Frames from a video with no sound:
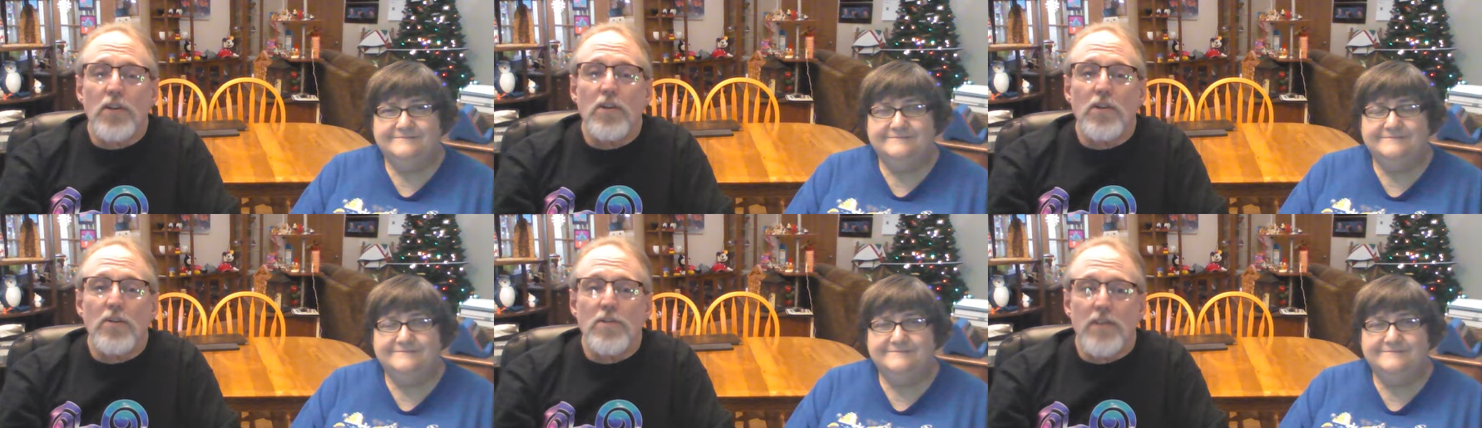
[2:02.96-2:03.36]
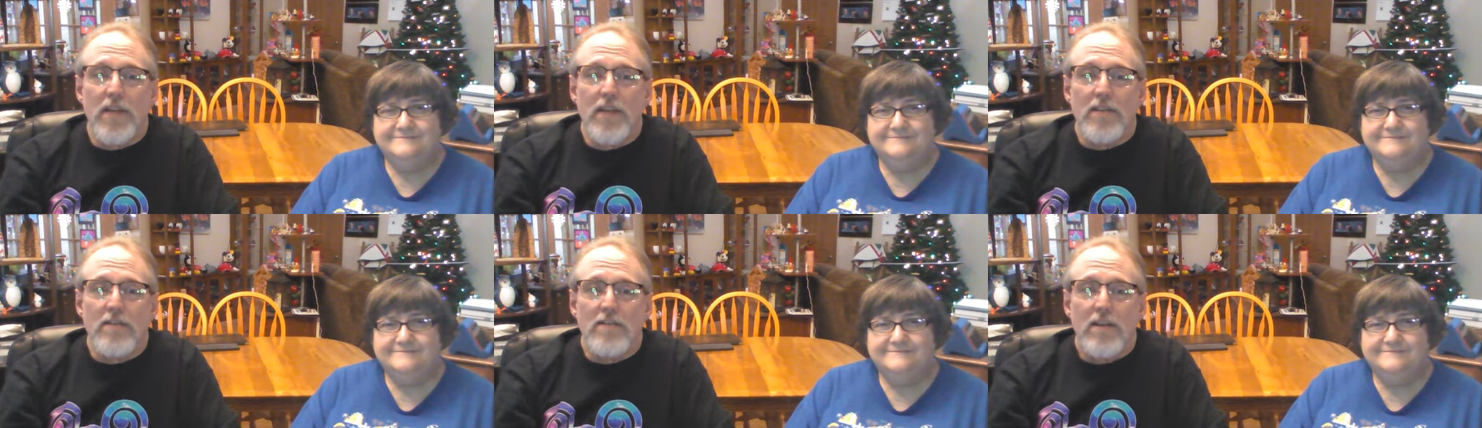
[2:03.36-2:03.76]
Speaker 1: news
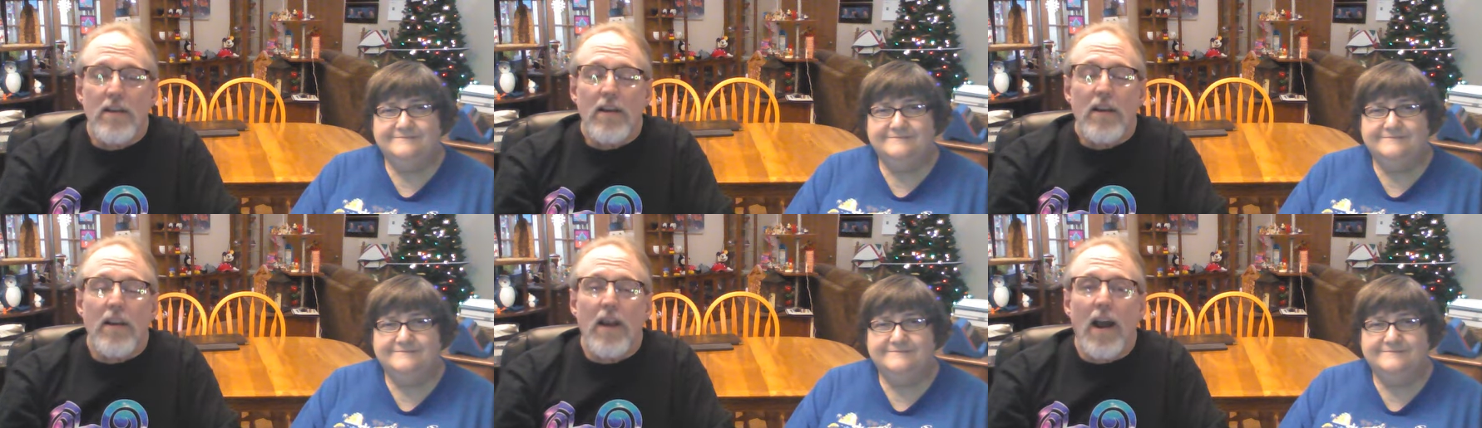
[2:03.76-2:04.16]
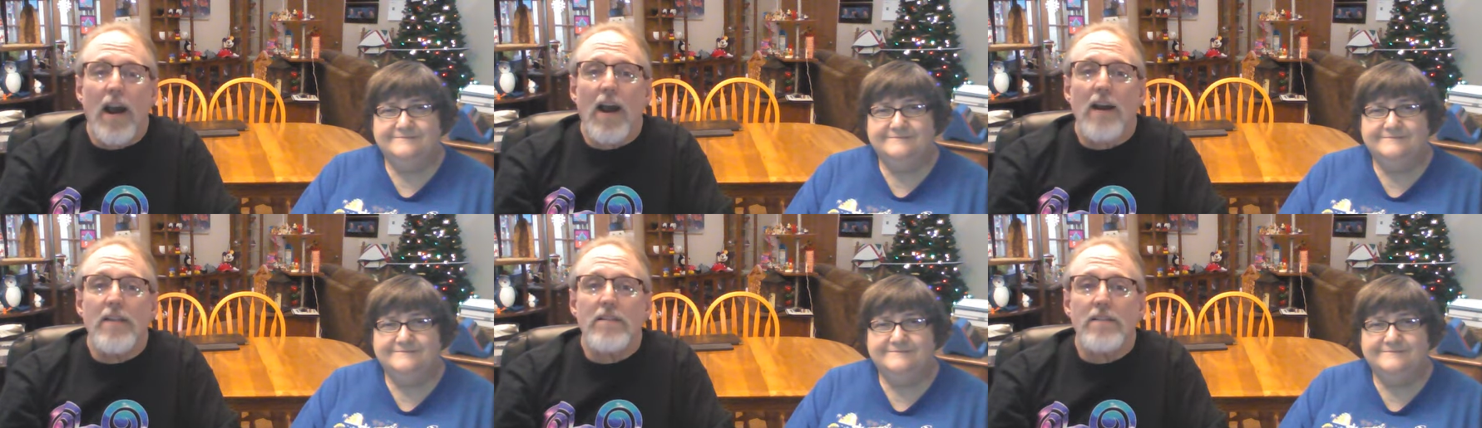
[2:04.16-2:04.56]
is
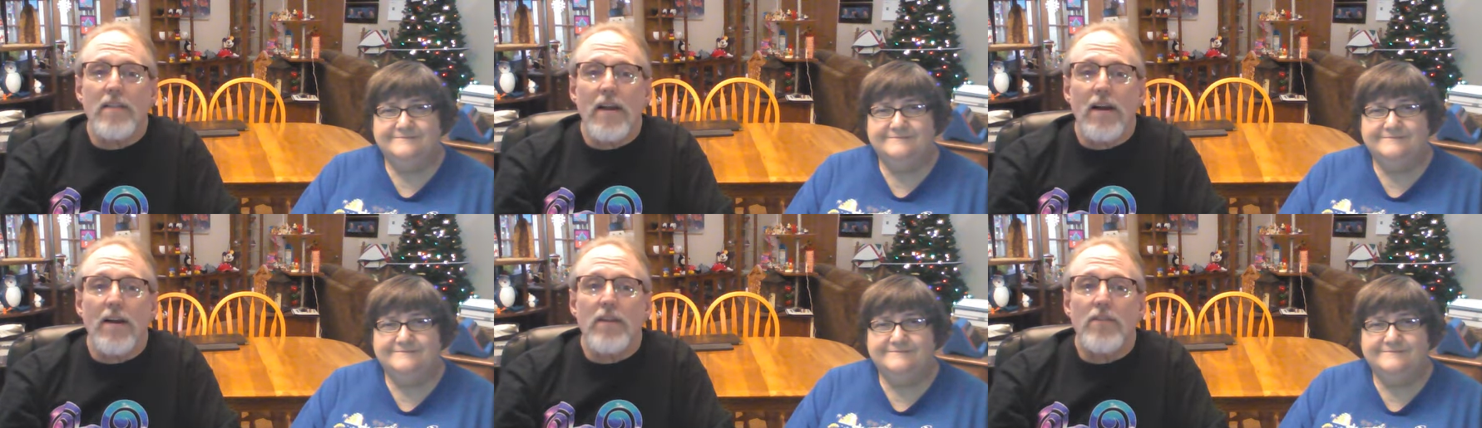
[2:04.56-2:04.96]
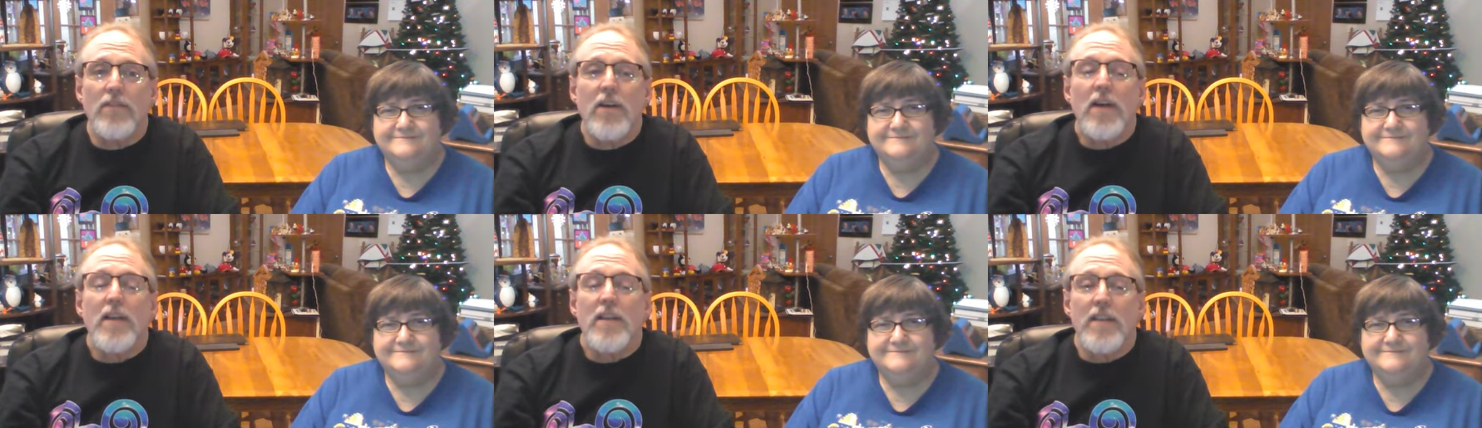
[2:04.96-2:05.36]
God's love
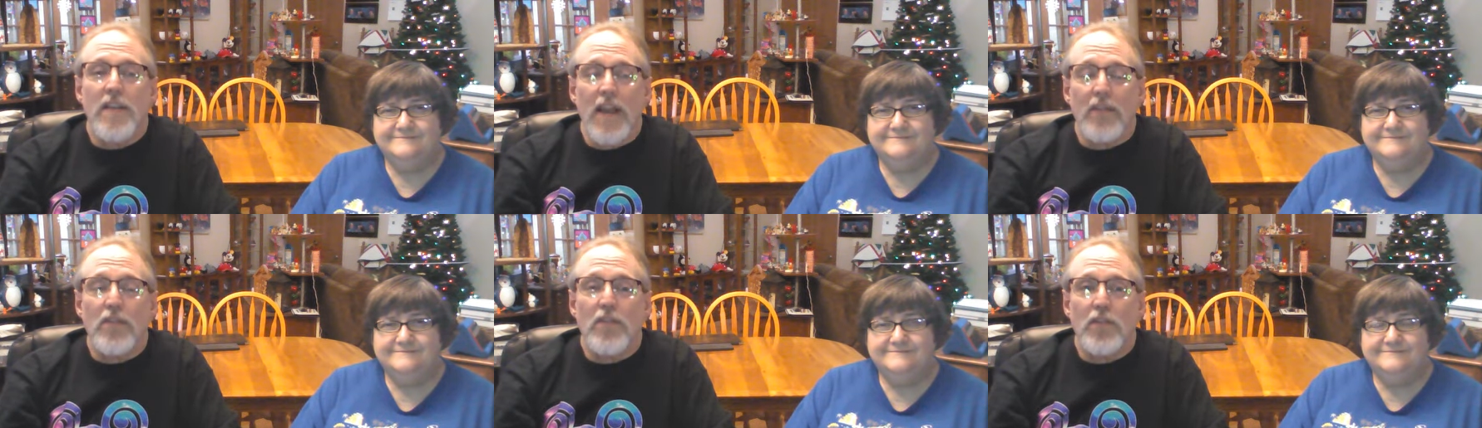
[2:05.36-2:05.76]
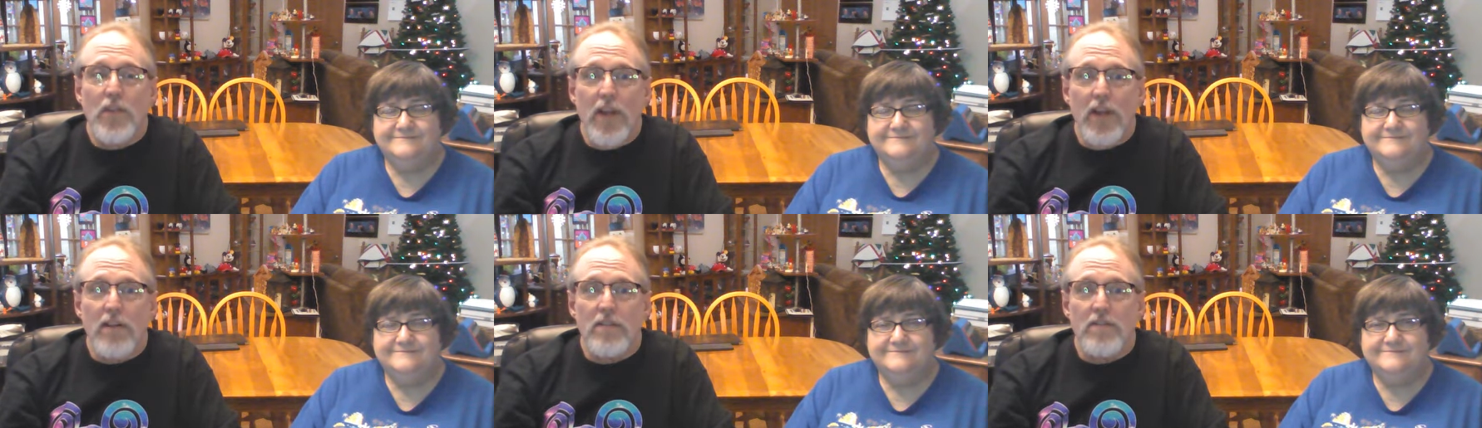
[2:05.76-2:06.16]
never
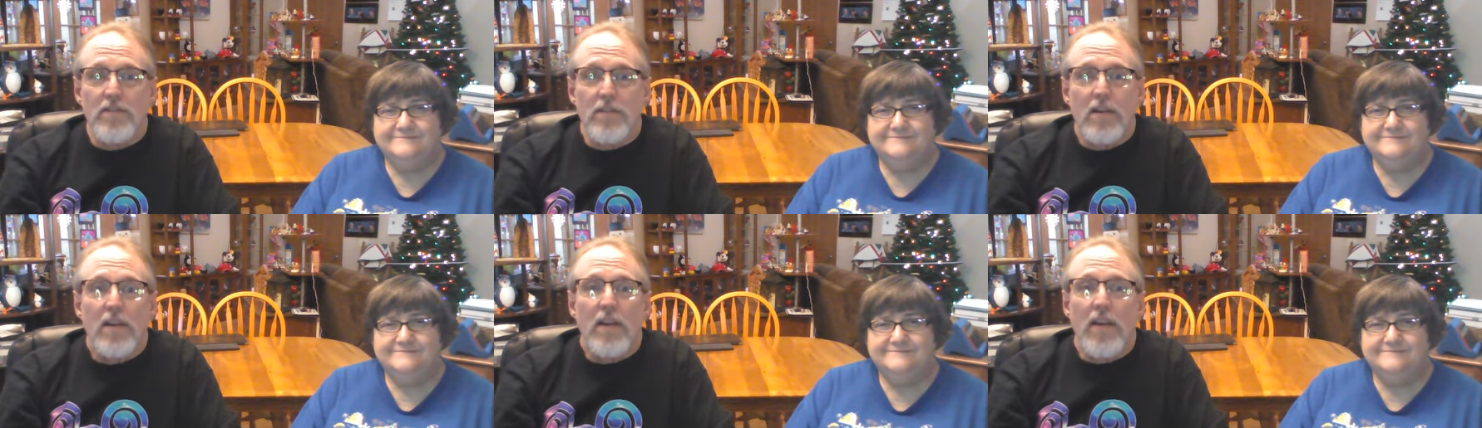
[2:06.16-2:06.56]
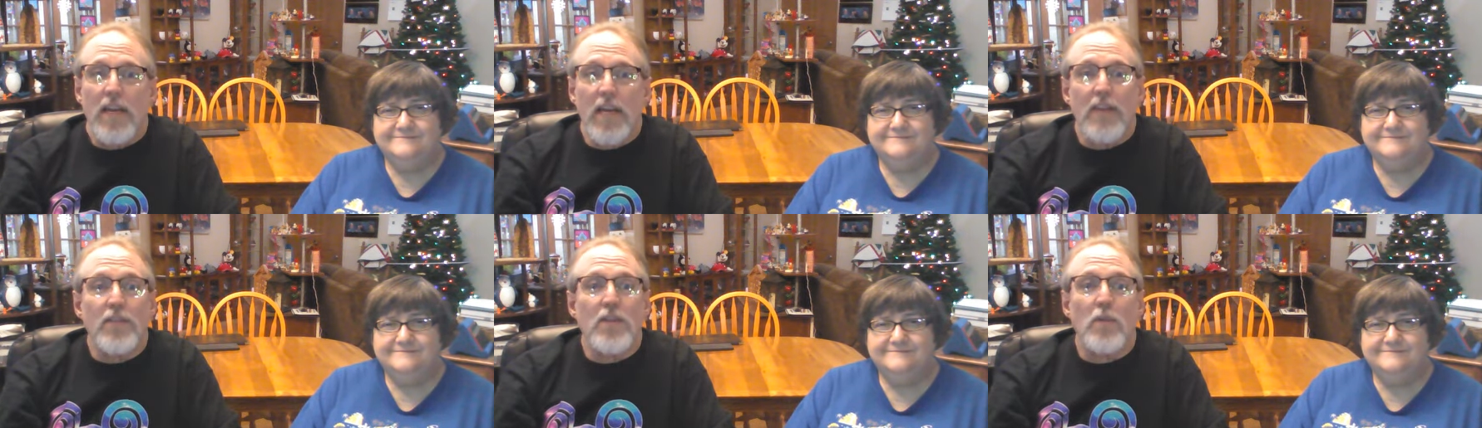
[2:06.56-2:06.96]
fails,
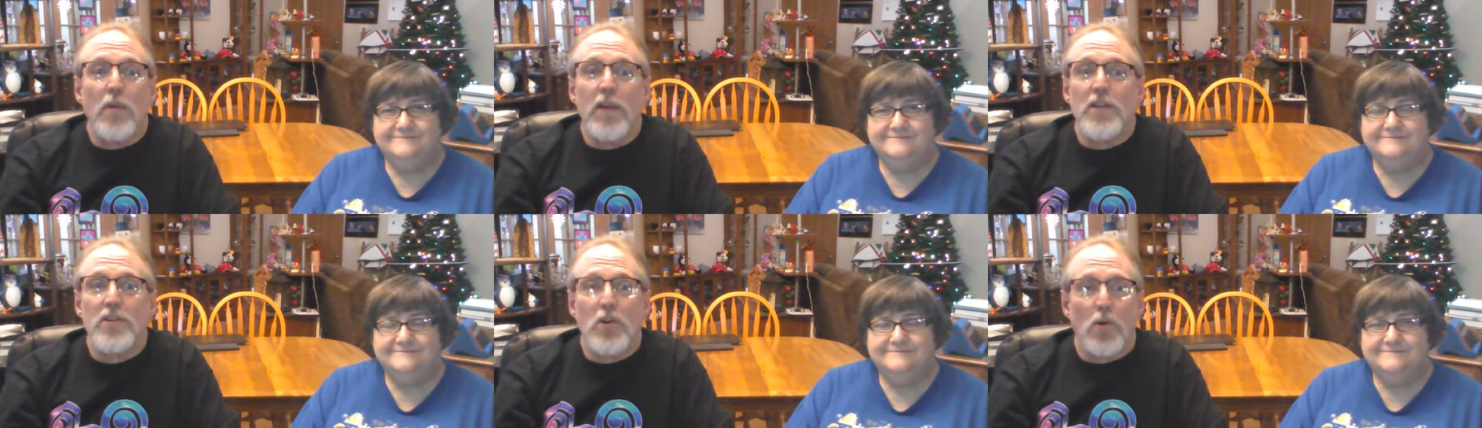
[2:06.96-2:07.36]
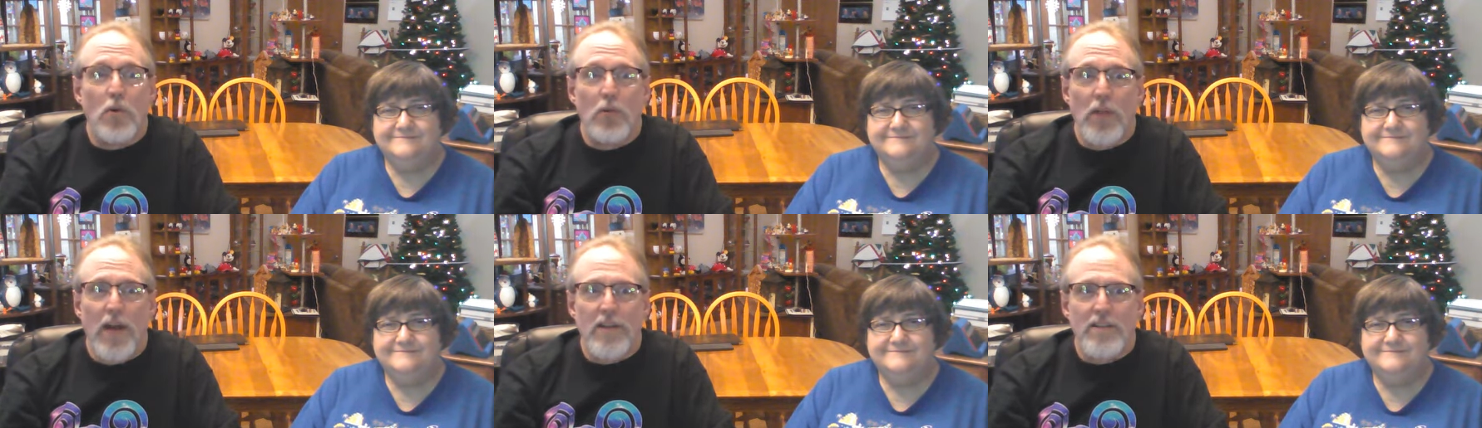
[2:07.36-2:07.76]
even when it's cold
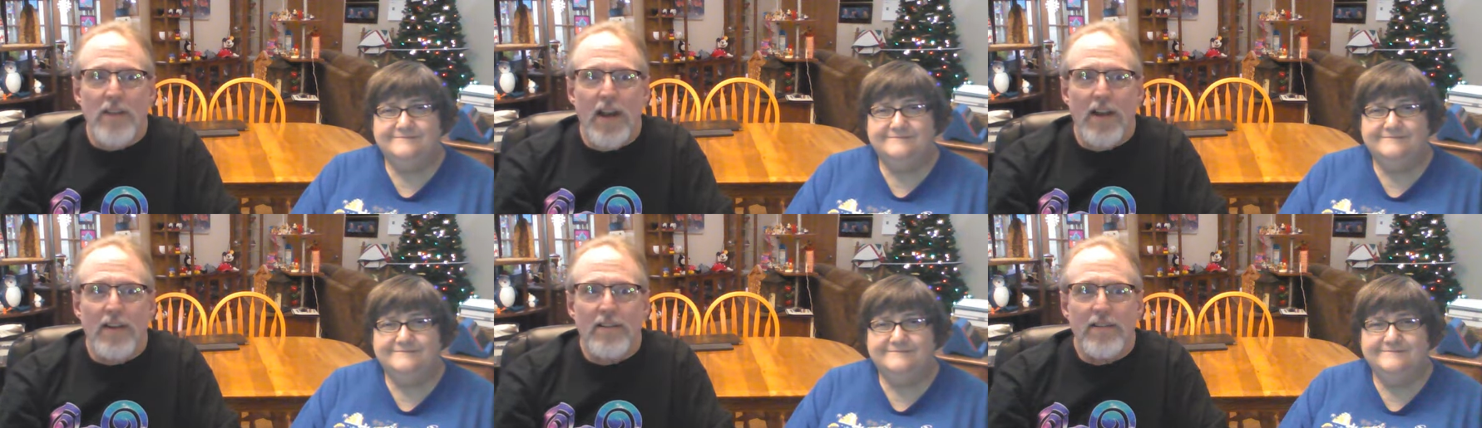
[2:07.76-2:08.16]
outside.